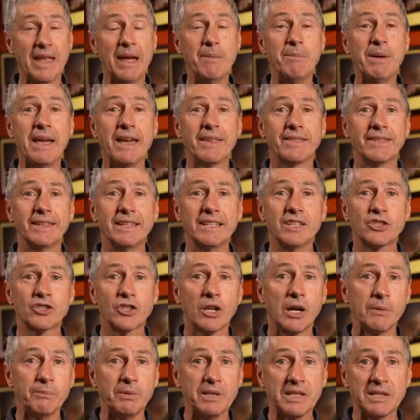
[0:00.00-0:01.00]
about these
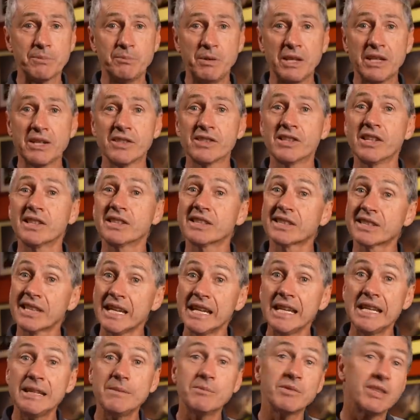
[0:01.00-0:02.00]
topics because it
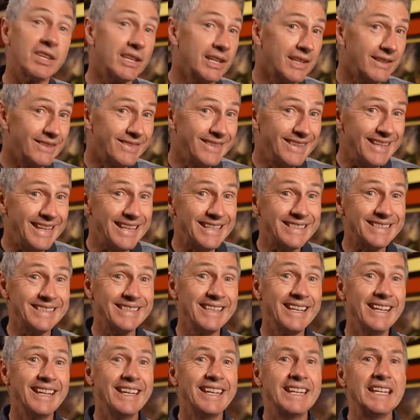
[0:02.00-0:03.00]
seems
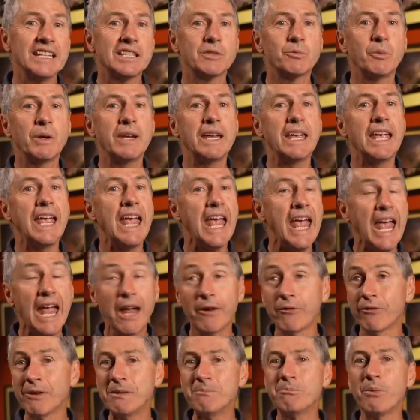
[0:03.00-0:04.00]
this is where
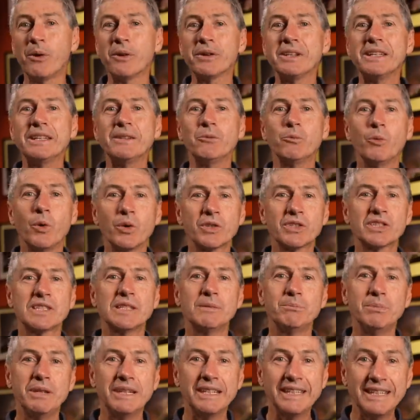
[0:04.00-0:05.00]
everybody wants
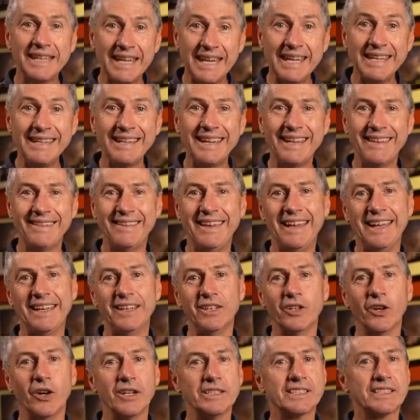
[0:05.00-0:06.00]
to begin their
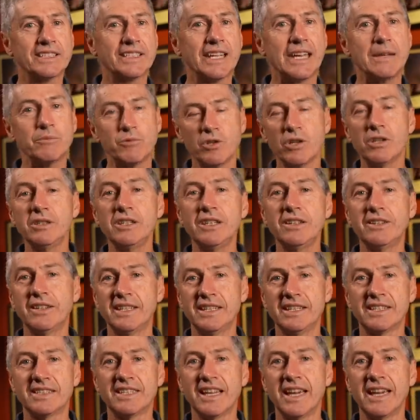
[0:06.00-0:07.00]
Nightscape journey
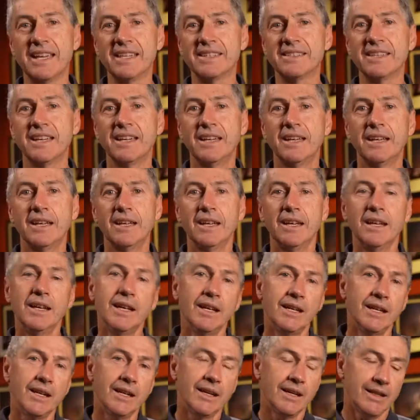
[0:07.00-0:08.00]
these days.
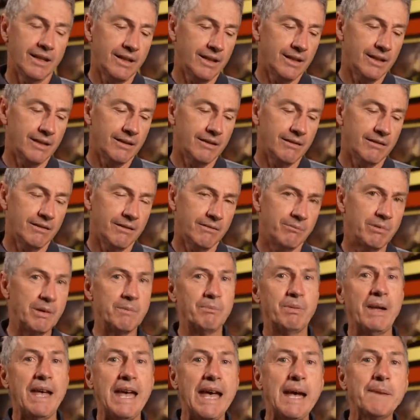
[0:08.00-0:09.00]

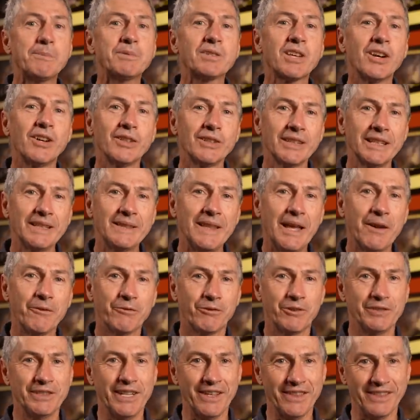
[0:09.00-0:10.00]
But perhaps I'll leave that
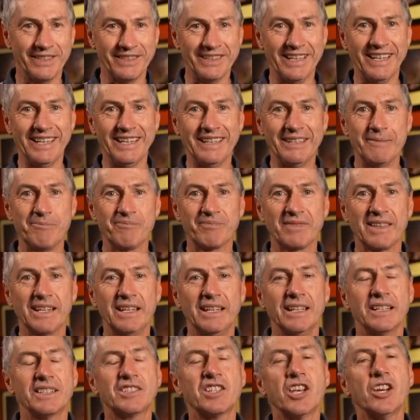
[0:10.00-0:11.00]
for another day.
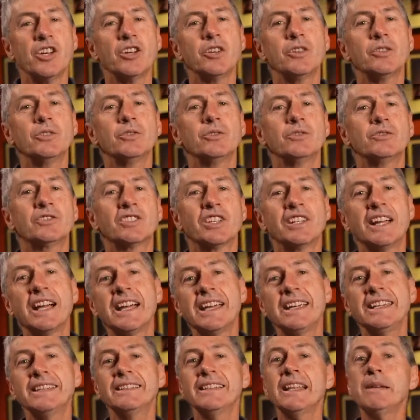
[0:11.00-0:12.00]
So
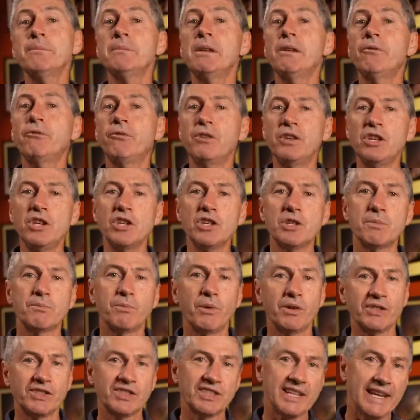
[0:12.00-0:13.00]
today, let me finish
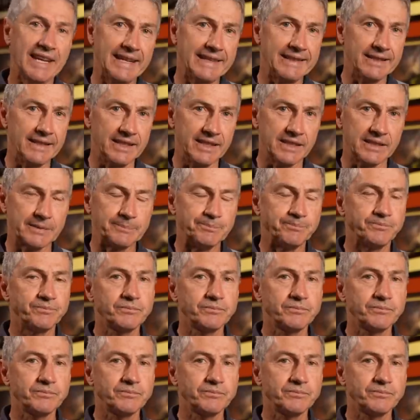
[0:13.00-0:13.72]
by saying this.